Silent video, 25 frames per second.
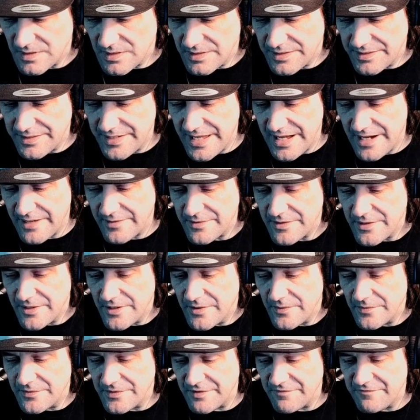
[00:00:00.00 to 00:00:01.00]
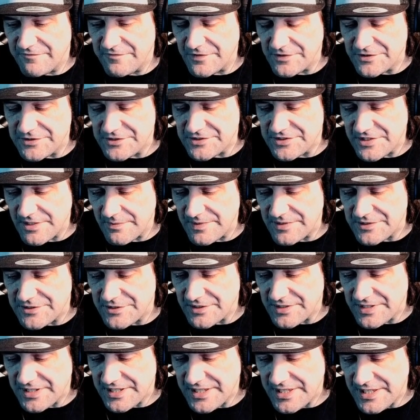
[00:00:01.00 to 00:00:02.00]
Now, the filters that we
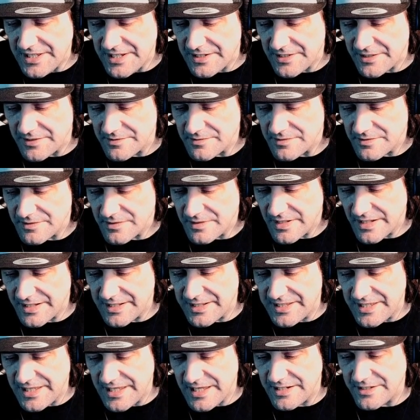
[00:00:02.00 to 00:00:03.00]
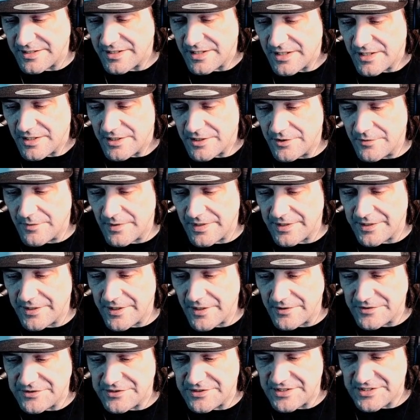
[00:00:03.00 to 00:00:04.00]
took here, again, you want to
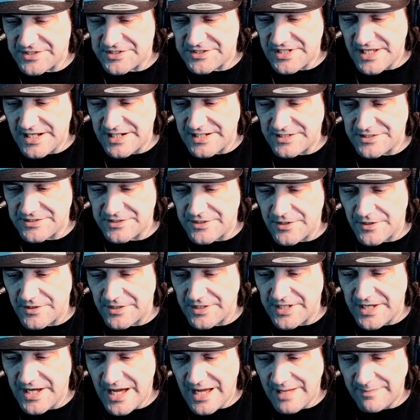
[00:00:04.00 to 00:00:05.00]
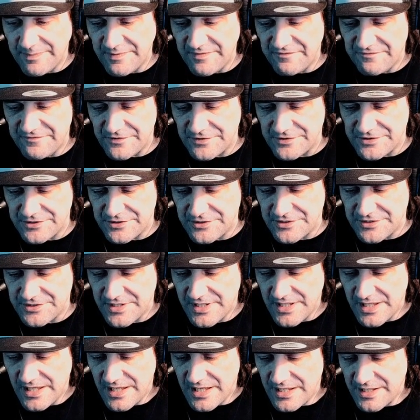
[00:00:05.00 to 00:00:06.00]
go to the settings, go to copy filters,
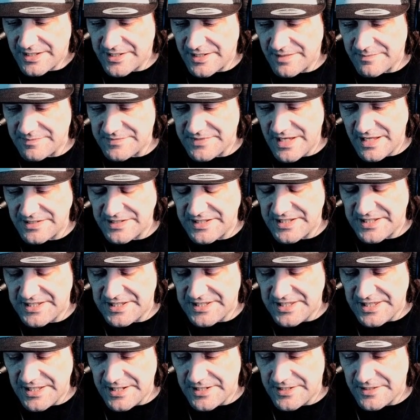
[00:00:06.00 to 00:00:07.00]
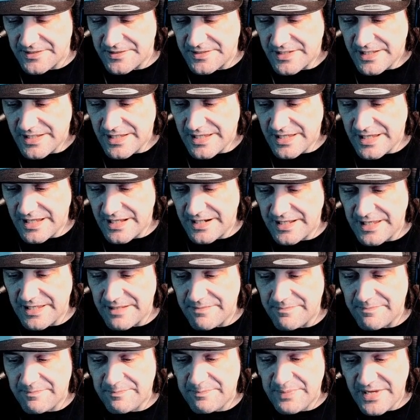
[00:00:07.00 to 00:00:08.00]
come down to here and
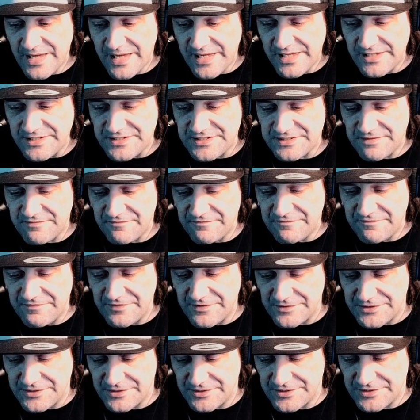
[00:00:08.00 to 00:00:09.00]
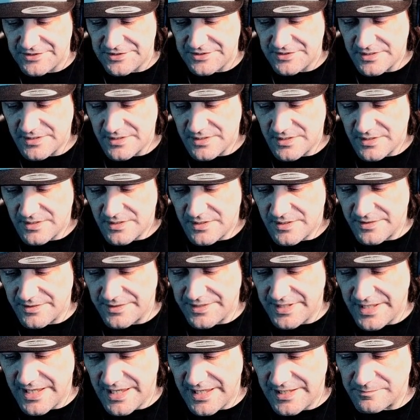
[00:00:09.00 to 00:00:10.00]
hit paste filters.
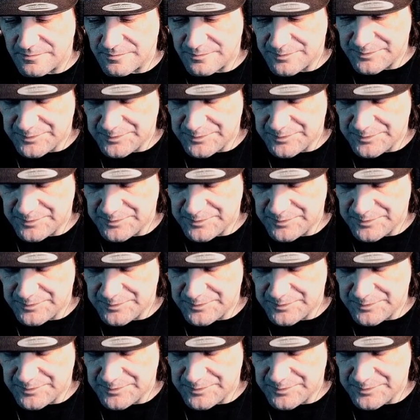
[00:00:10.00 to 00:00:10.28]
Okay?